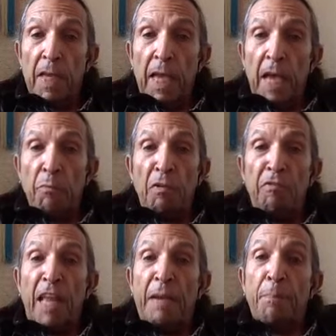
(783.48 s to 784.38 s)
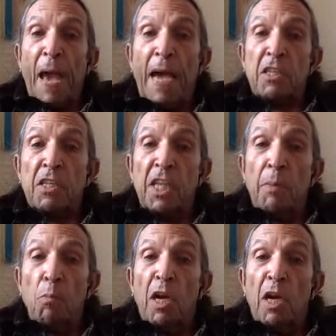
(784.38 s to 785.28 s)
and reflect back to
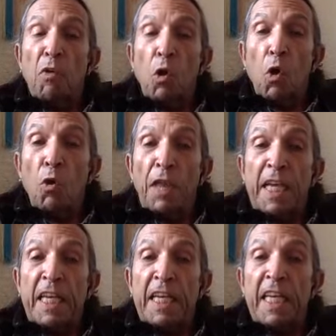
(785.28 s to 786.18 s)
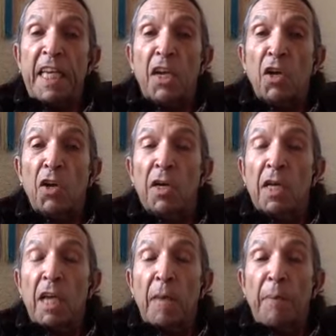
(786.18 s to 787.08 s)
them whatever goal they can hear
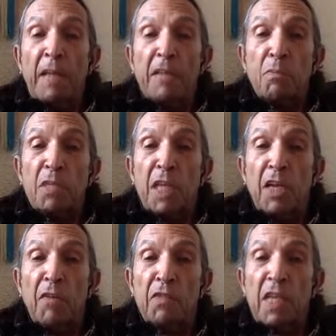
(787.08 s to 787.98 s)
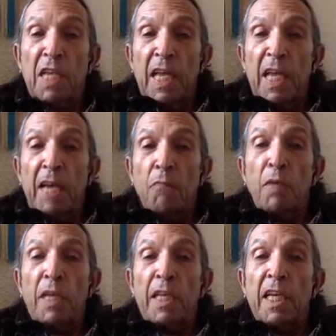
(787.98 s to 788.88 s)
about themselves, and
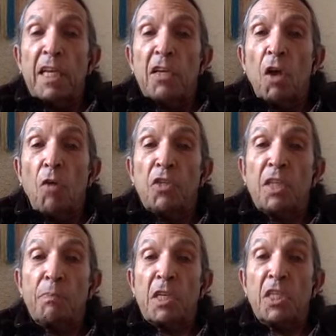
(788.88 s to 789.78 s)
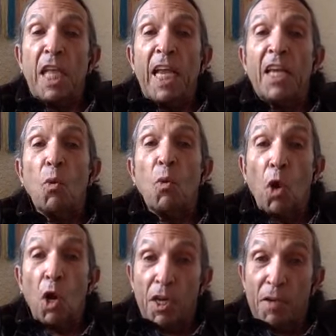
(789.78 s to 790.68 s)
really encourage them to stay in the
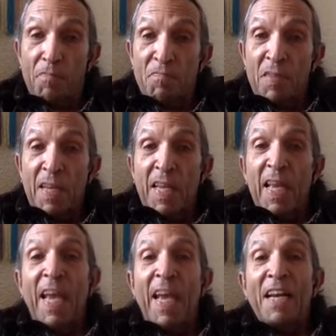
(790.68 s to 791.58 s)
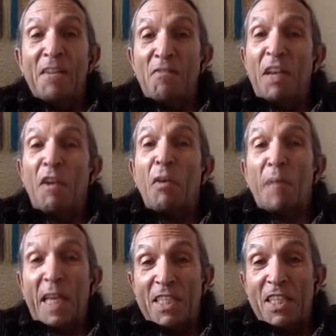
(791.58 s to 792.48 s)
work. And
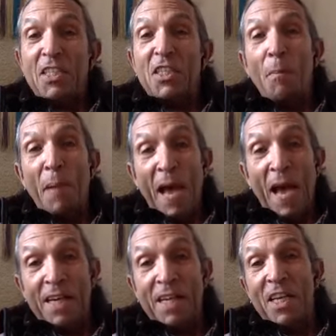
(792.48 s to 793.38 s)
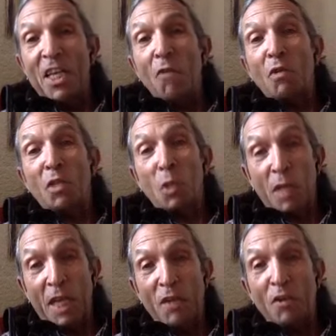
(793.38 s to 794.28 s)
invariably, it does come back a year or two
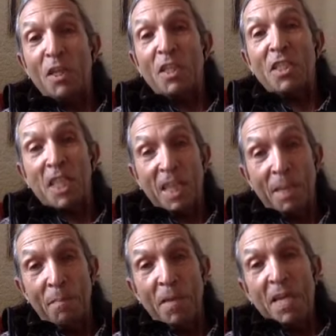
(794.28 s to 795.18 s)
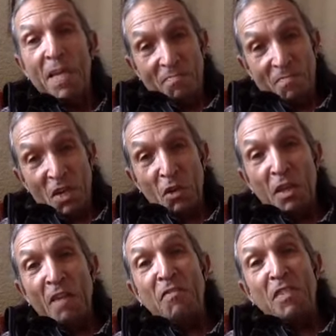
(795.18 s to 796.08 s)
later, and you see them, you know,
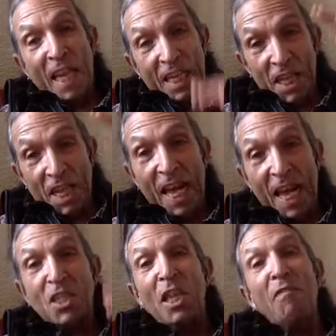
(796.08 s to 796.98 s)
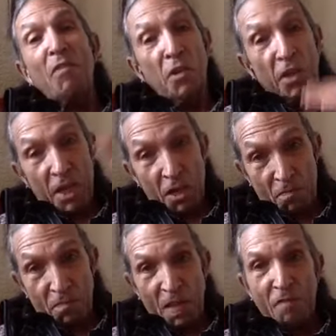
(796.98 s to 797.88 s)
they've taken the next level.
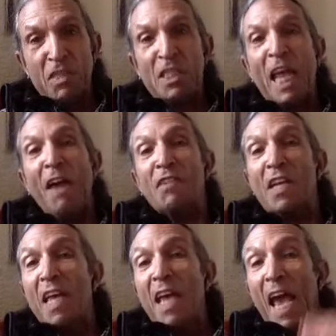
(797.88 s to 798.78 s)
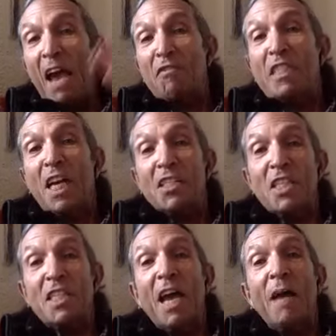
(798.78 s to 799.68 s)
They've staffed half a
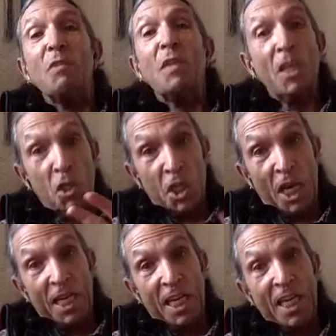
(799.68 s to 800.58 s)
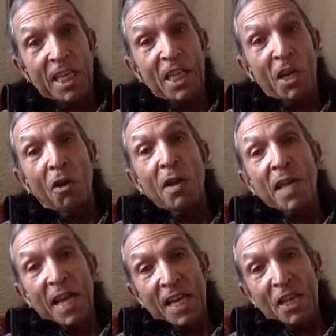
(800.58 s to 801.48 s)
dozen times, and they're shining in their
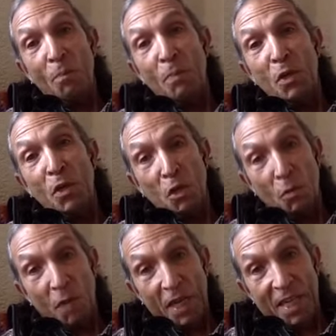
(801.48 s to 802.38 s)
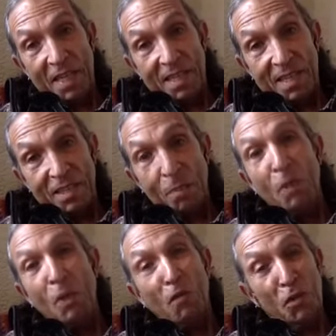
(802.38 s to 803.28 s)
beauty already. It's
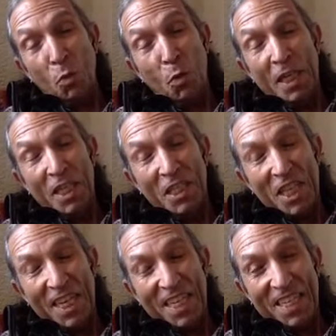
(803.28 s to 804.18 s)
beautiful to witness that.